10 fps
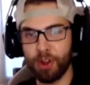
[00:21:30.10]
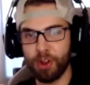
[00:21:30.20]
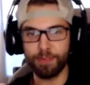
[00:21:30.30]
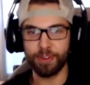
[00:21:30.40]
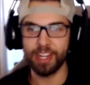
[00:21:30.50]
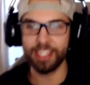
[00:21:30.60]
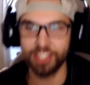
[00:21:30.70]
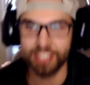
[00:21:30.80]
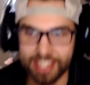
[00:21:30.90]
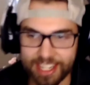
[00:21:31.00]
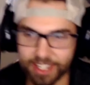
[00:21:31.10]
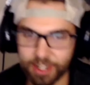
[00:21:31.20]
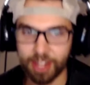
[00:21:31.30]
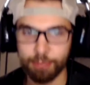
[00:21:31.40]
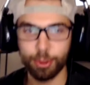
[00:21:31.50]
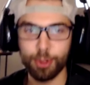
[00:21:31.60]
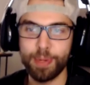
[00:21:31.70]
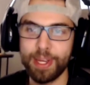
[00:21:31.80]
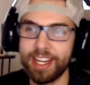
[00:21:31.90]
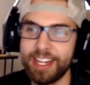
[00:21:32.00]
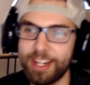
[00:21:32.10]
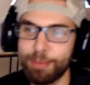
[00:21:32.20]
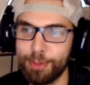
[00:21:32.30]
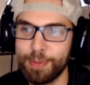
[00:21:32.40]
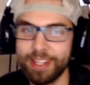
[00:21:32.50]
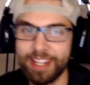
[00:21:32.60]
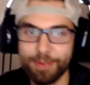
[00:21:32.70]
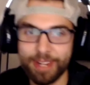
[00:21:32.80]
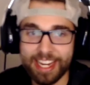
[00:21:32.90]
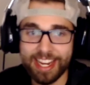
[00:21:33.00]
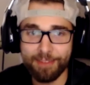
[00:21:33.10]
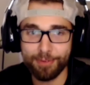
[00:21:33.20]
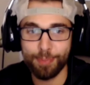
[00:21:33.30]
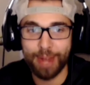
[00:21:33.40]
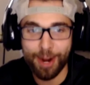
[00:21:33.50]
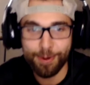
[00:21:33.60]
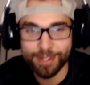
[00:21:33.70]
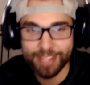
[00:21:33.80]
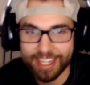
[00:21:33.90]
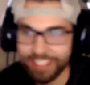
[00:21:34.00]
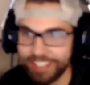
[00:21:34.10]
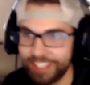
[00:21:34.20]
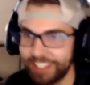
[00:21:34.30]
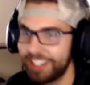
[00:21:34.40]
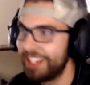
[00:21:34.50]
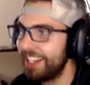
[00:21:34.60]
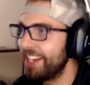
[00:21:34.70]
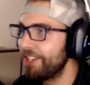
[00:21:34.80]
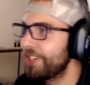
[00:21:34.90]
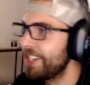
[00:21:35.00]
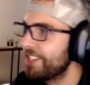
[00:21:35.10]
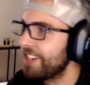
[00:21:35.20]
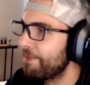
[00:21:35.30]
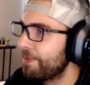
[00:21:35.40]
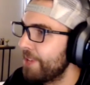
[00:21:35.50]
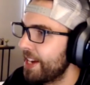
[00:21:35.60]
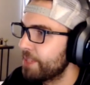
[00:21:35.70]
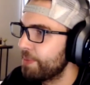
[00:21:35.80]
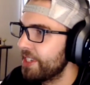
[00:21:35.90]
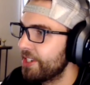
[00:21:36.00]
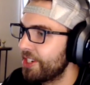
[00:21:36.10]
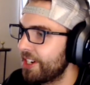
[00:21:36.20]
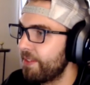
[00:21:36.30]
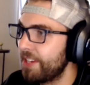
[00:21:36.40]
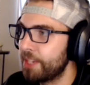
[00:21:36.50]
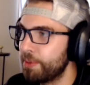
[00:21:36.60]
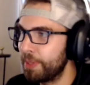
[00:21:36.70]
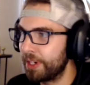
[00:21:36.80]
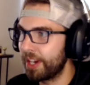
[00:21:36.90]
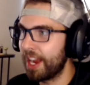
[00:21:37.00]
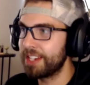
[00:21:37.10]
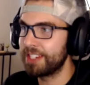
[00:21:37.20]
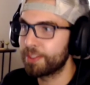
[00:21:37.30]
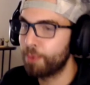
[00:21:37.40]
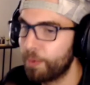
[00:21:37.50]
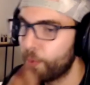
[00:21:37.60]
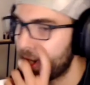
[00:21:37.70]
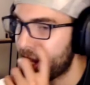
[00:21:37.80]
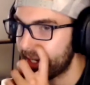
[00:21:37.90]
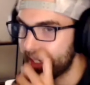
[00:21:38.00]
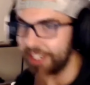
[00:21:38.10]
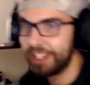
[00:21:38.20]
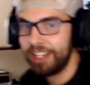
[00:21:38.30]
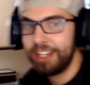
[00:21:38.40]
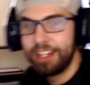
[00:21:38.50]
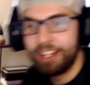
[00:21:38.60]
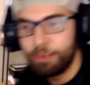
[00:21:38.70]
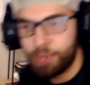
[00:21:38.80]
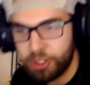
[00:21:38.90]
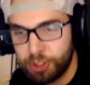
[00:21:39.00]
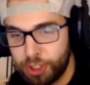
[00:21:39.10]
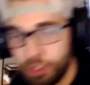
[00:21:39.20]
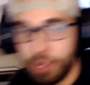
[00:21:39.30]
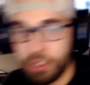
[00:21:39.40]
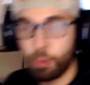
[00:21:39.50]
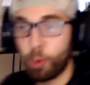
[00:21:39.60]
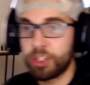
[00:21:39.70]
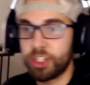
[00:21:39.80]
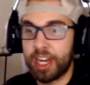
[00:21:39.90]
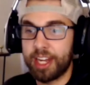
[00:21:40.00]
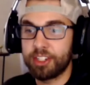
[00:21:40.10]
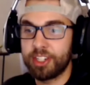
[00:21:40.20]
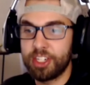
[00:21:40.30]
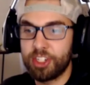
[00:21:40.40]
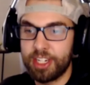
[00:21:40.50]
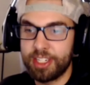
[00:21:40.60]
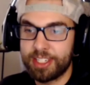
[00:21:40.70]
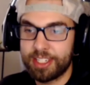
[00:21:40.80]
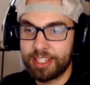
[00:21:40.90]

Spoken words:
for like just a blue pit here, blue pit there, but he hit for power that year. And you're seeing the same from Dansby this year. I mean, Dansby's a bigger guy, 6'1", 190. But it also shows you how the sport's changed. It's just